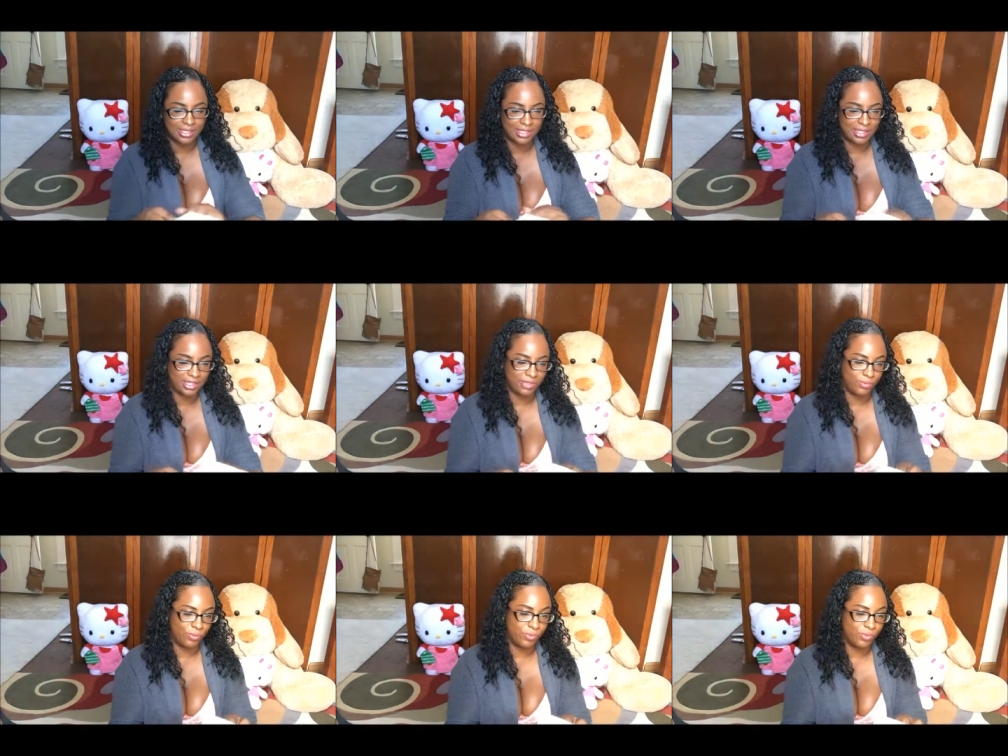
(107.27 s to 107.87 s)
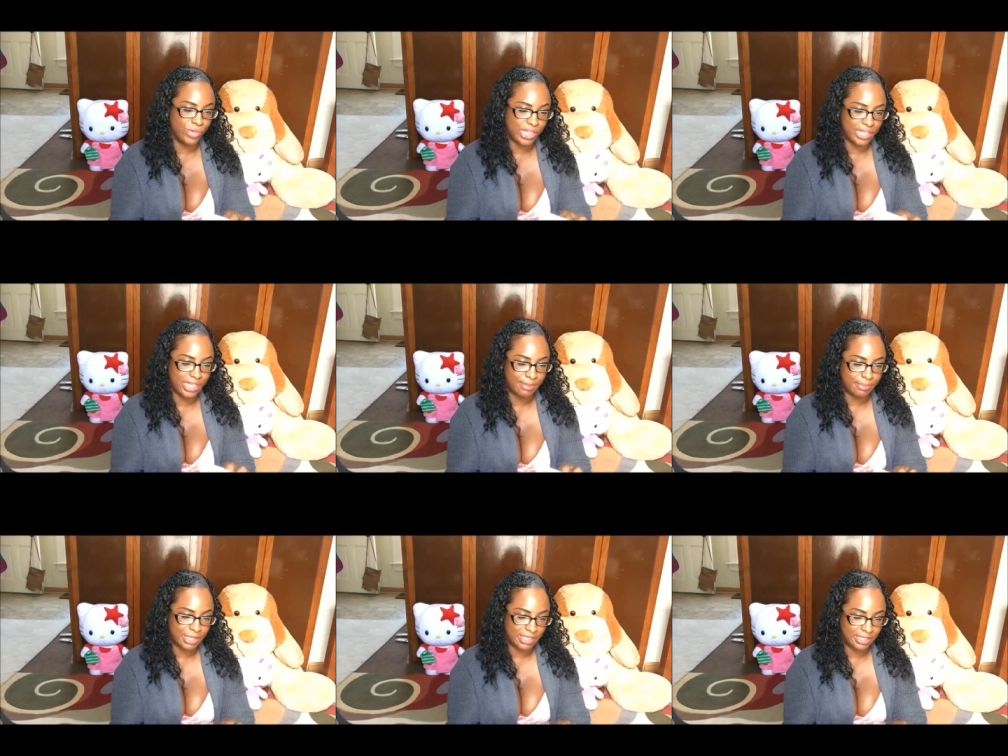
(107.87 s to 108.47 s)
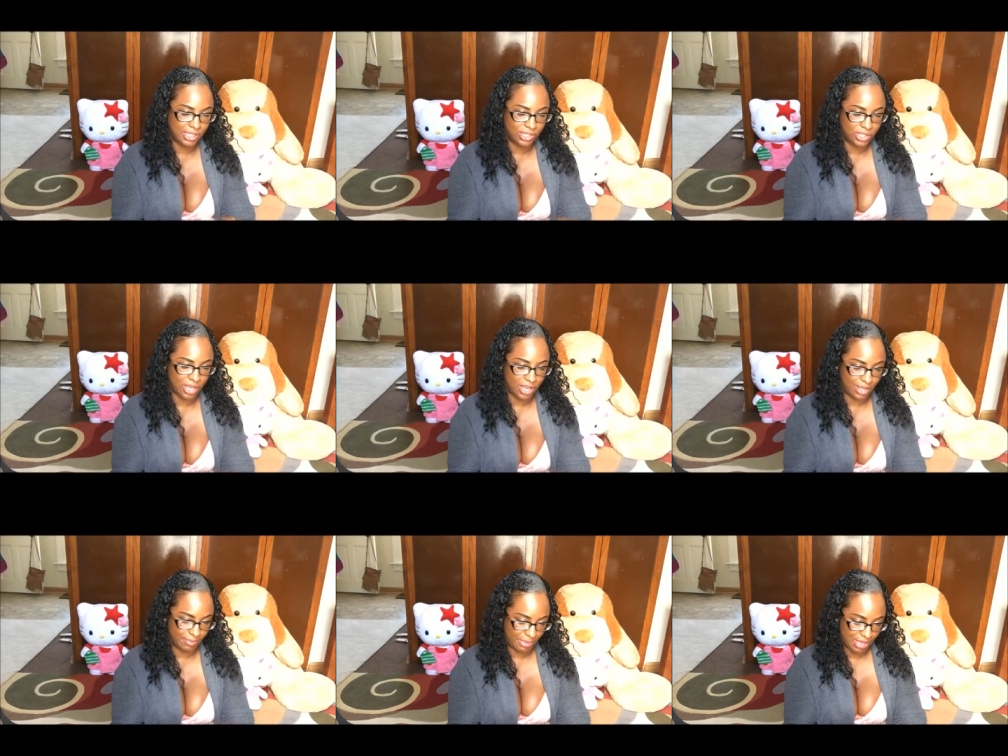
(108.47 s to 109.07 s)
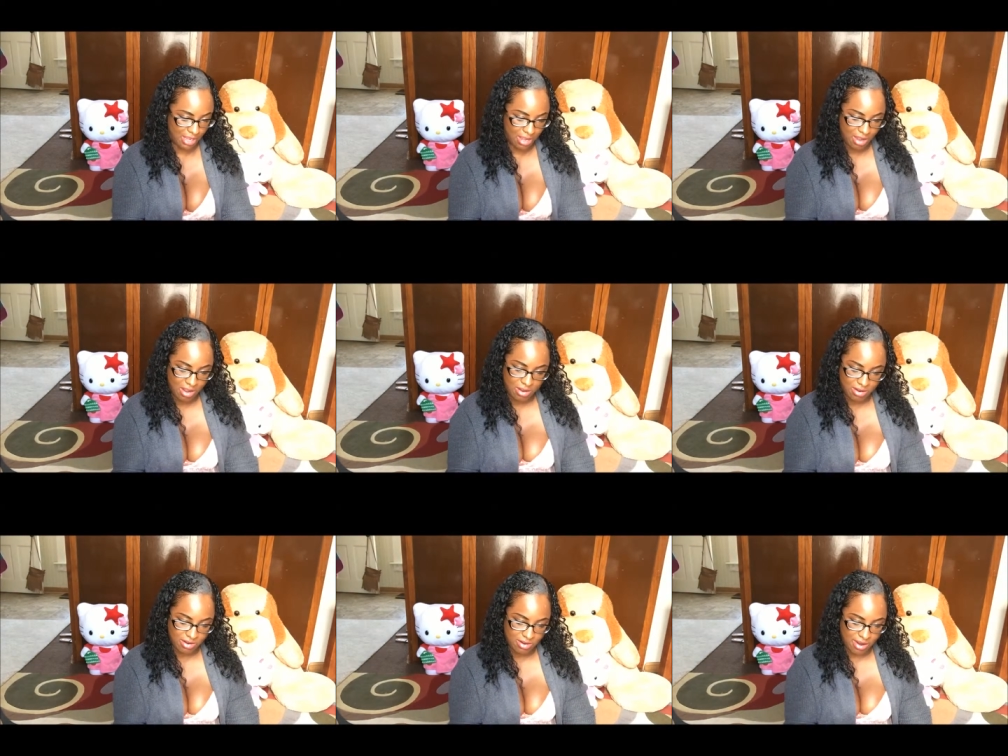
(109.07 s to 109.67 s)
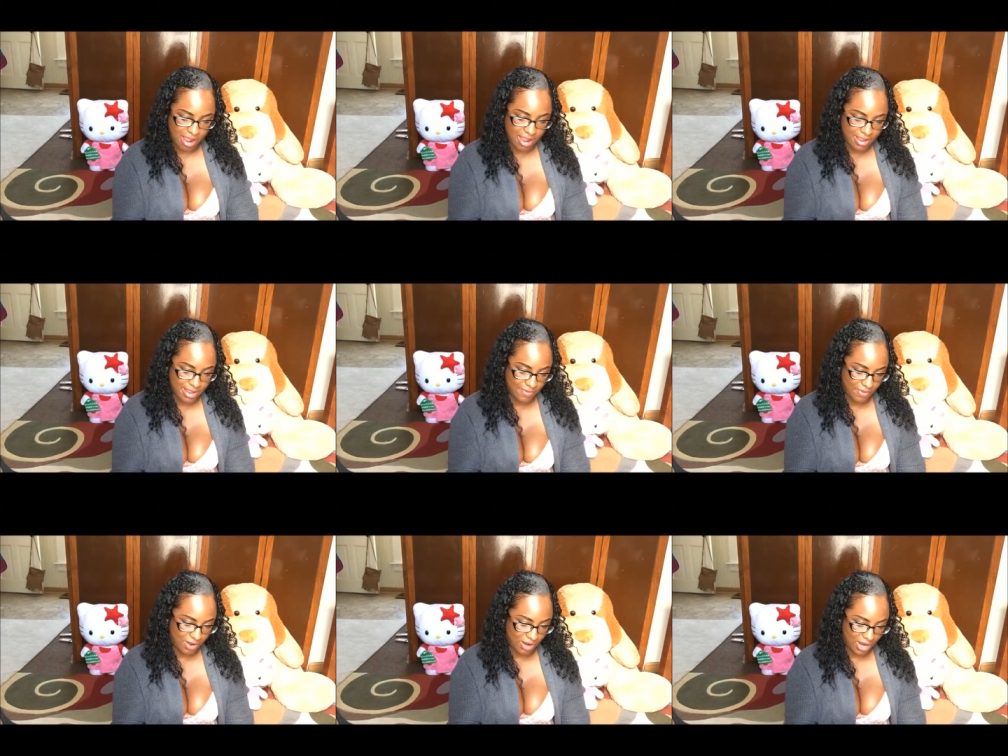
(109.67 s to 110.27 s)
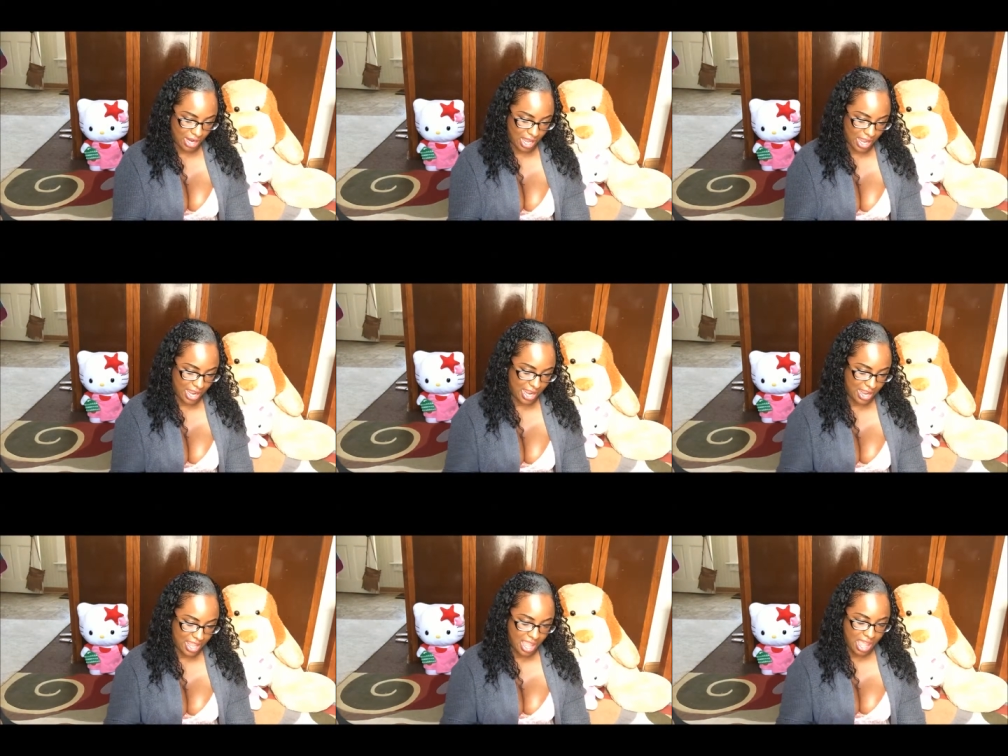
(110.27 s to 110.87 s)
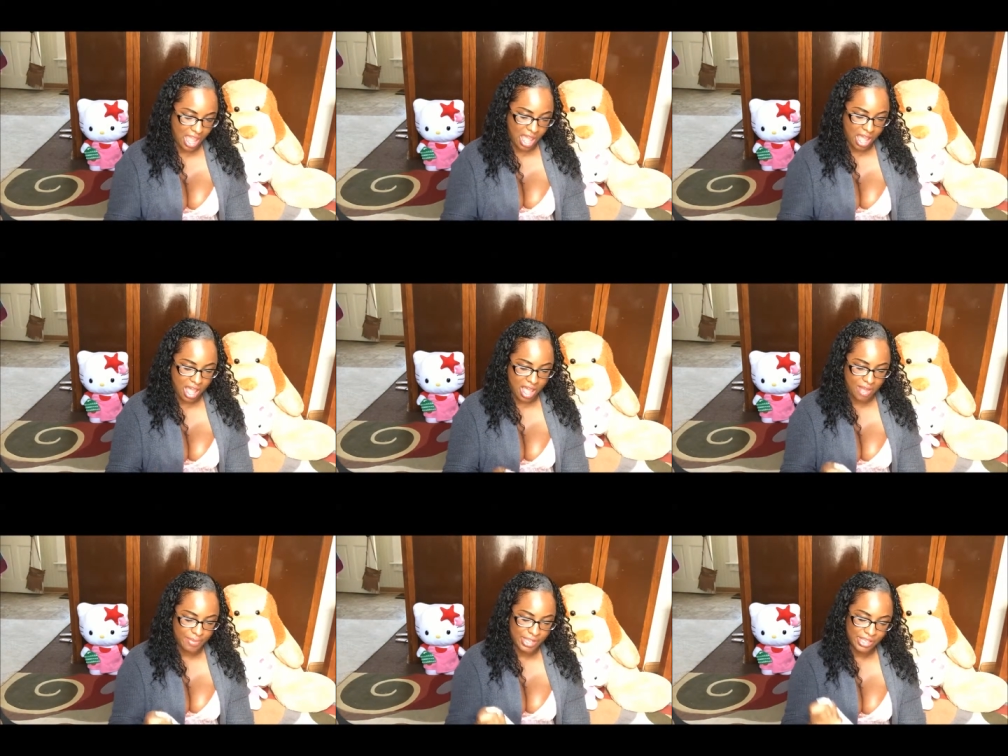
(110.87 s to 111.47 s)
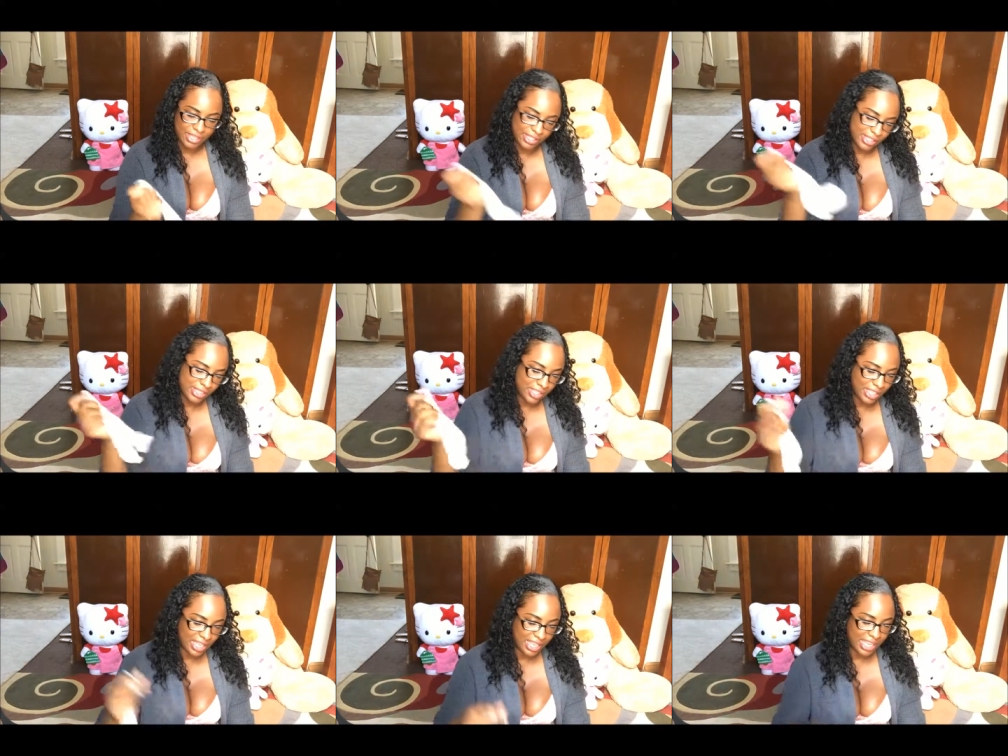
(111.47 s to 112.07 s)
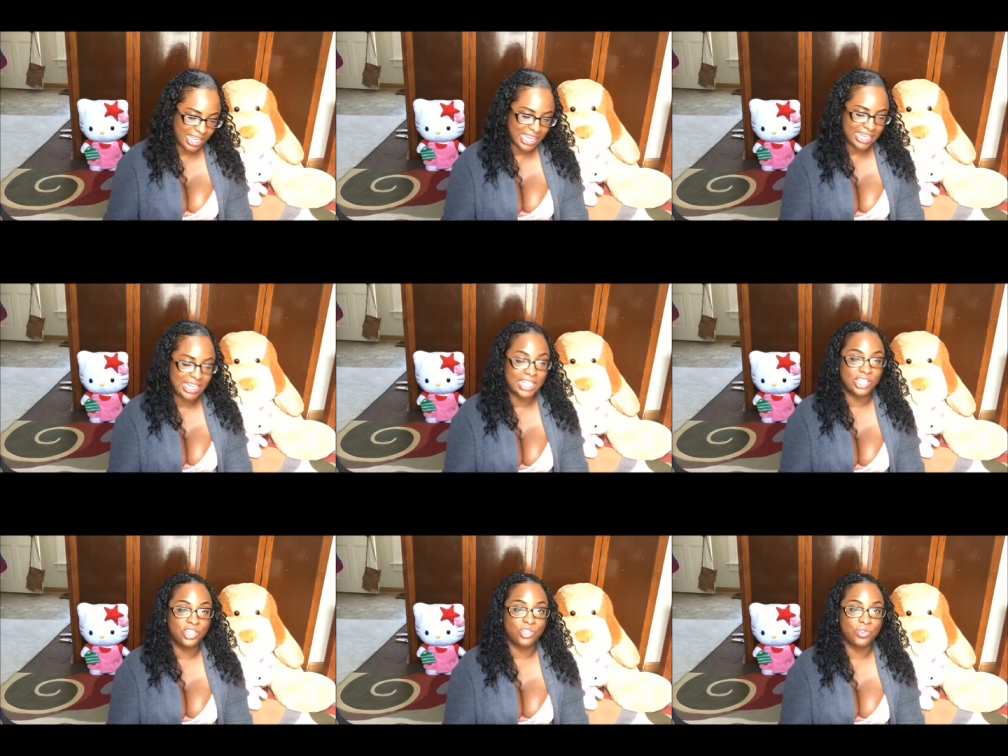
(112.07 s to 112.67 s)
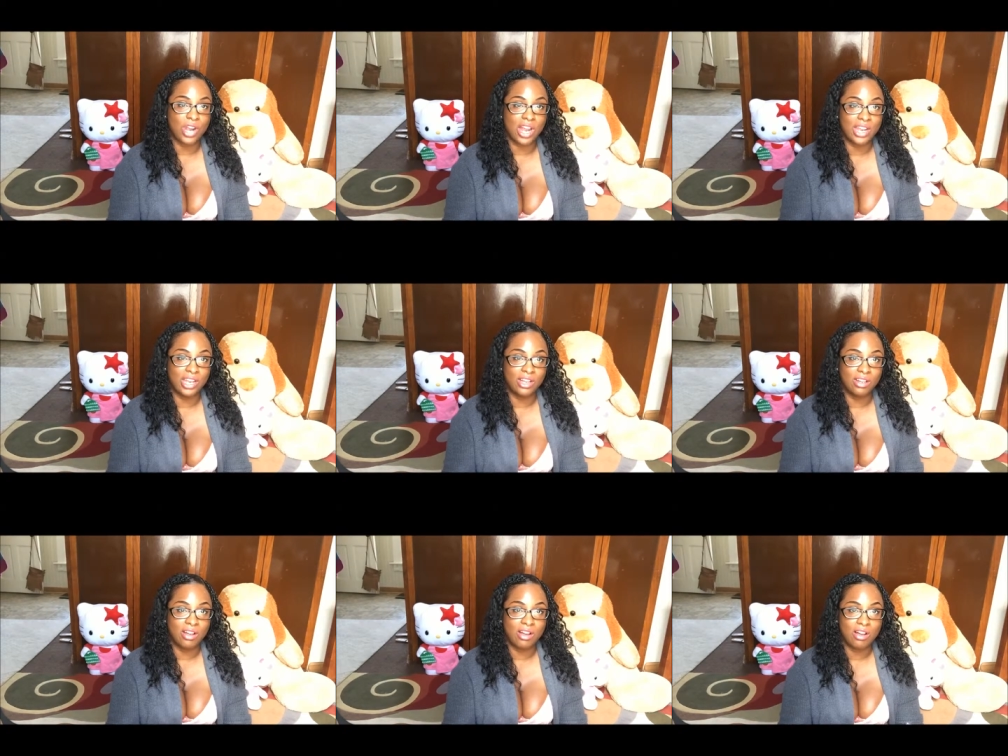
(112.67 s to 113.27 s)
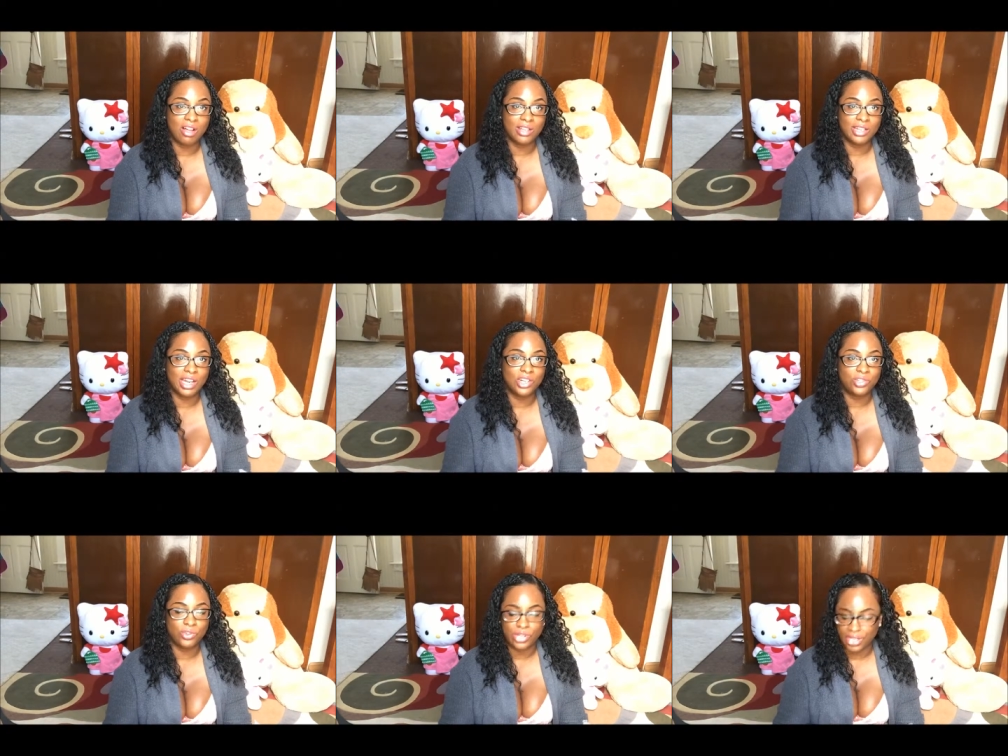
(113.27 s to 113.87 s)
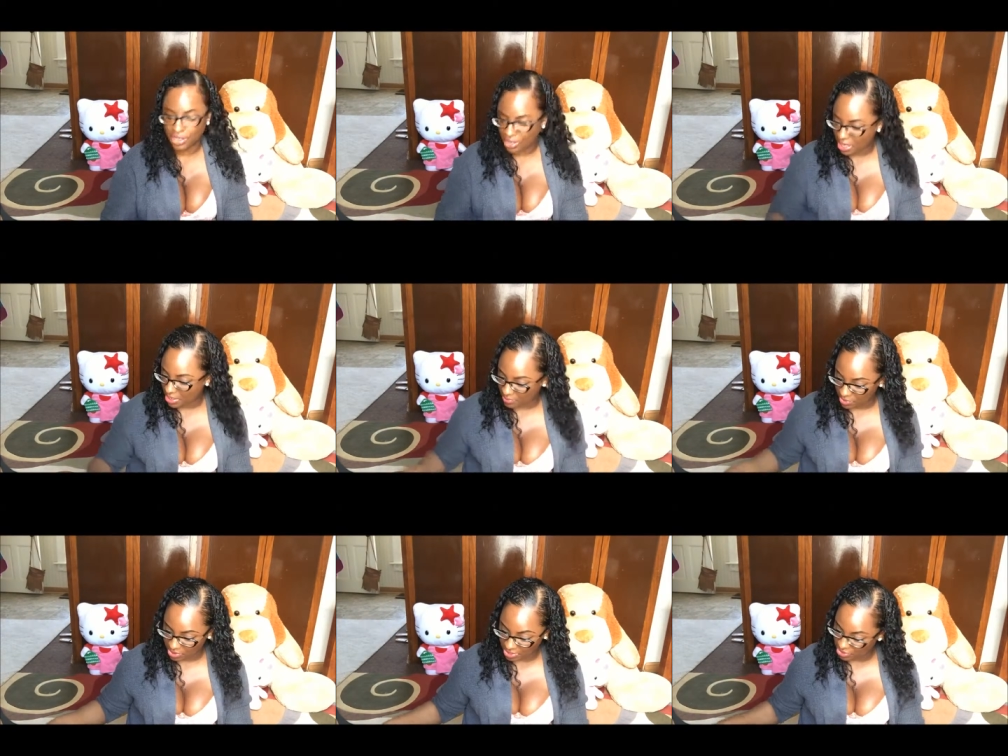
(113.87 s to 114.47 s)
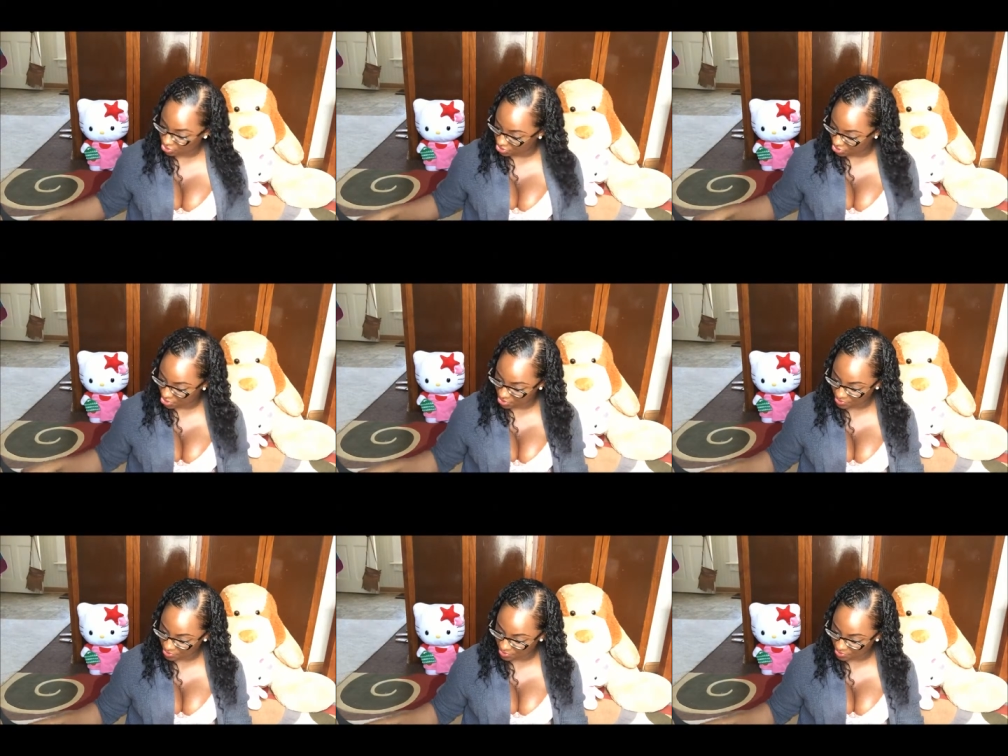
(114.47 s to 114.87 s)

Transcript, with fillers: because it's a really messy job. I'm not even gonna lie. Um, it is drying on natural hair. I will let you